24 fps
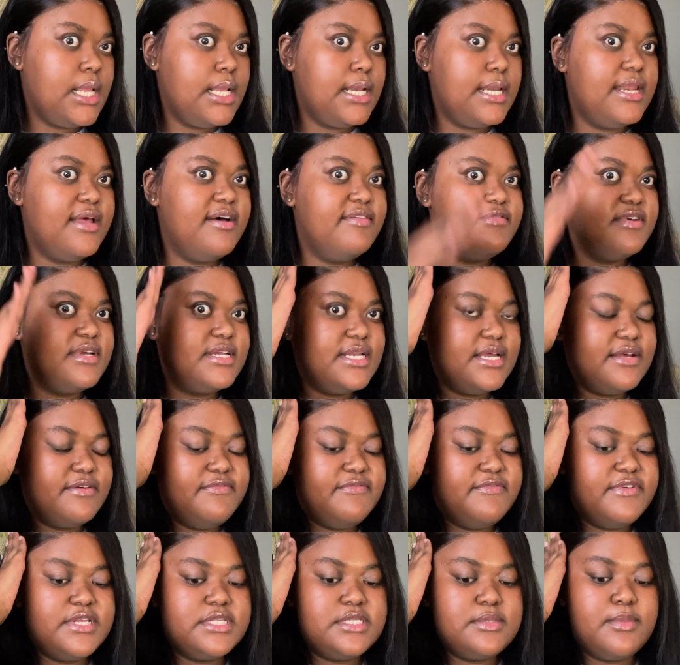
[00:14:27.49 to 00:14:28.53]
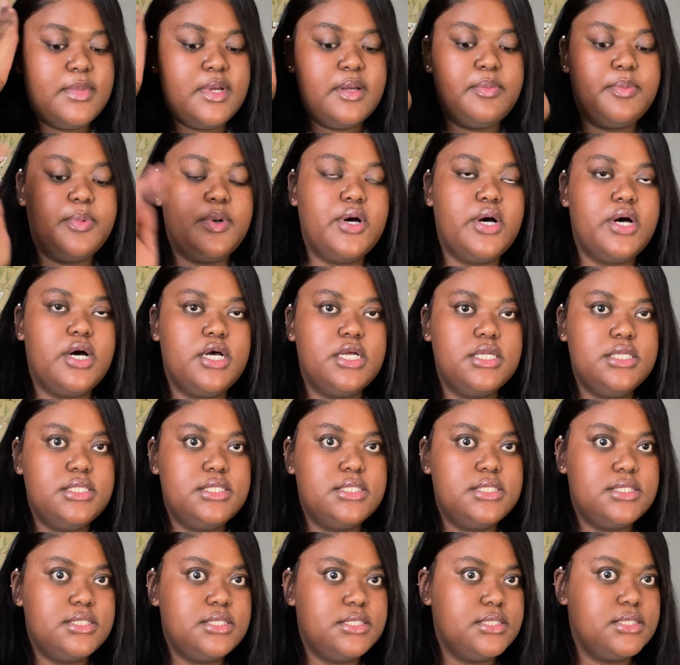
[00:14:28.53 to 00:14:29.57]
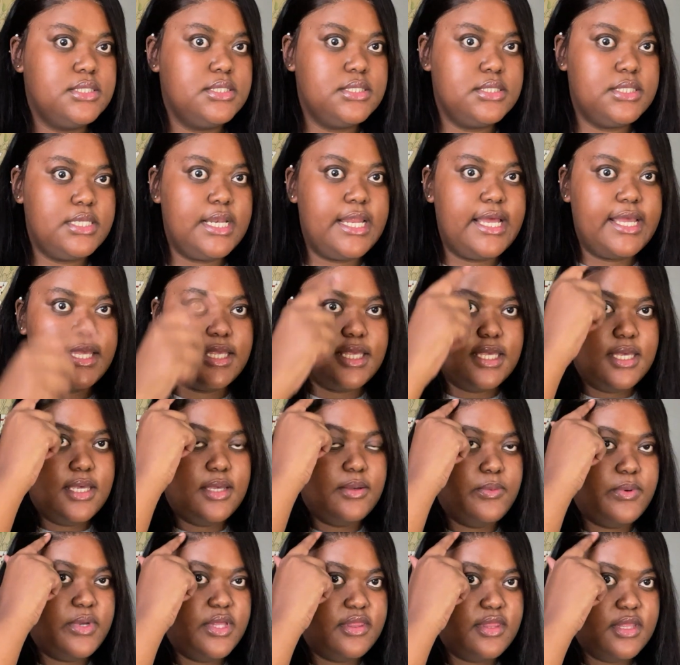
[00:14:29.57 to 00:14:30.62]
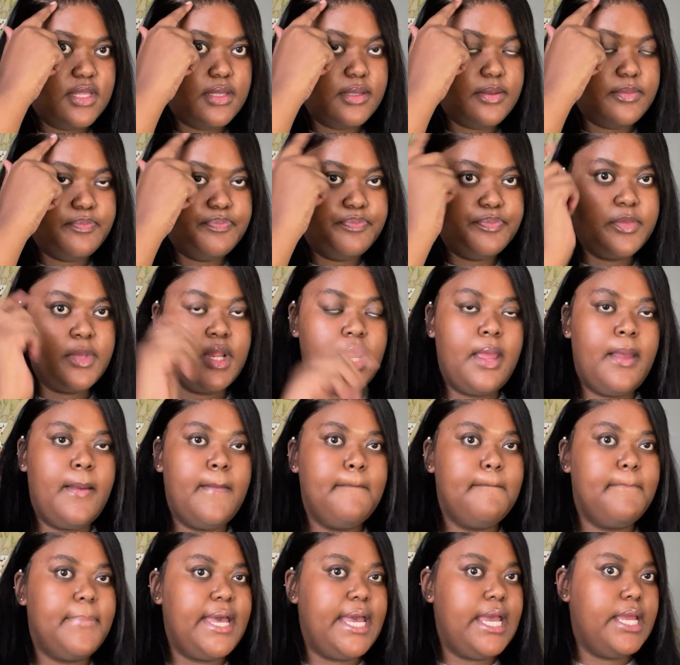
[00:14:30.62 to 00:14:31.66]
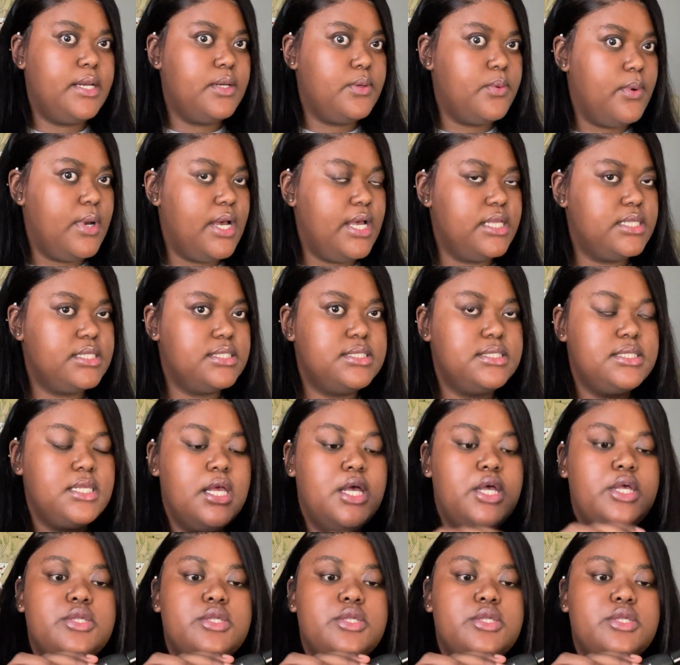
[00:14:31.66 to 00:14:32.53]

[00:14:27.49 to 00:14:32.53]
Love it. I fixed my parts, like here where the band was.